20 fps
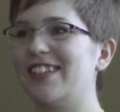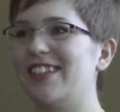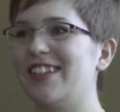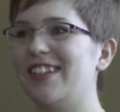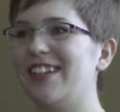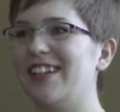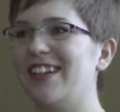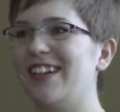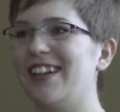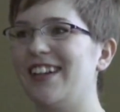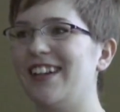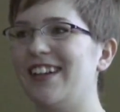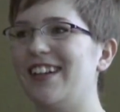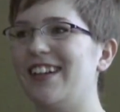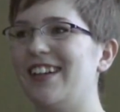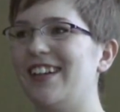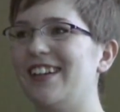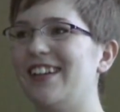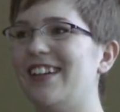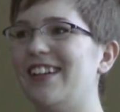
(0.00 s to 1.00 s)
Which is a
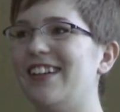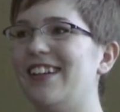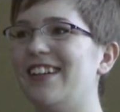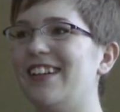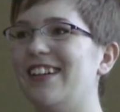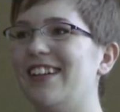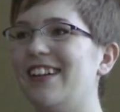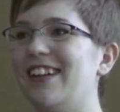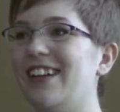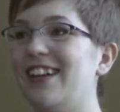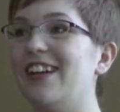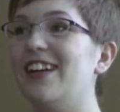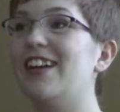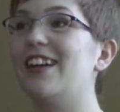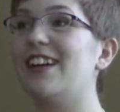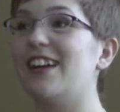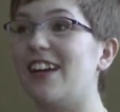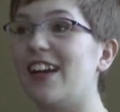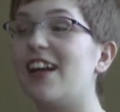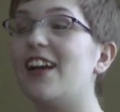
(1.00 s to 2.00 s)
scary part if you
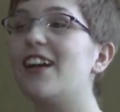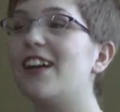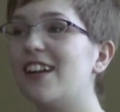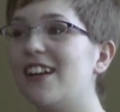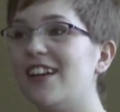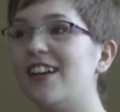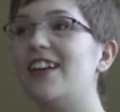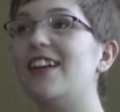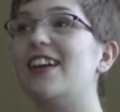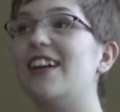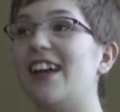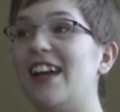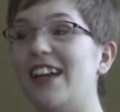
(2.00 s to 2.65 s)
think about it.